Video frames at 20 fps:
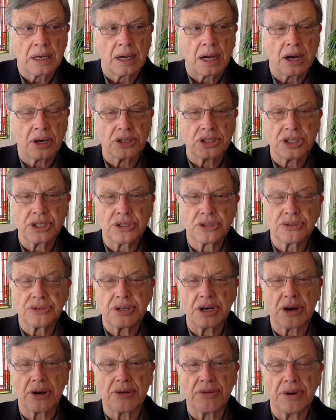our
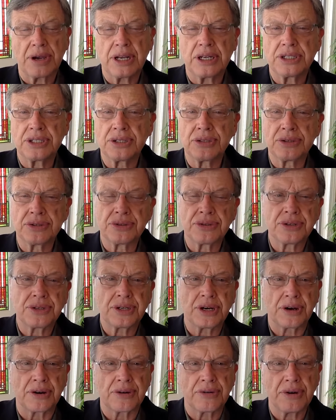children, our grandchildren,
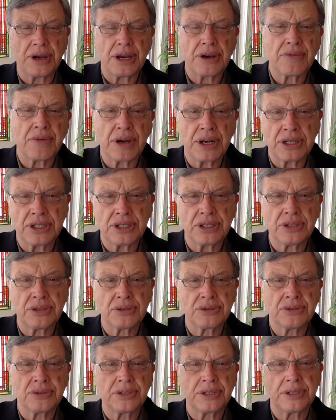our
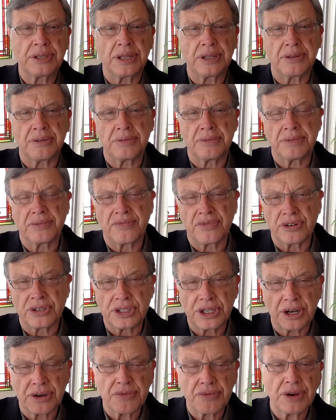great-grandchildren, and for
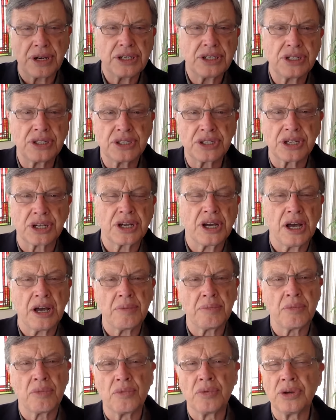generations to
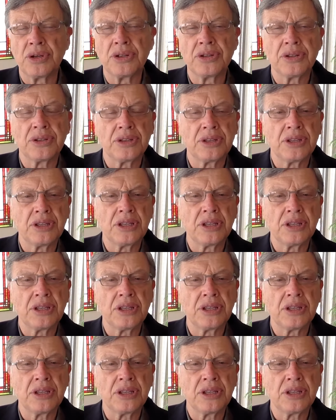come will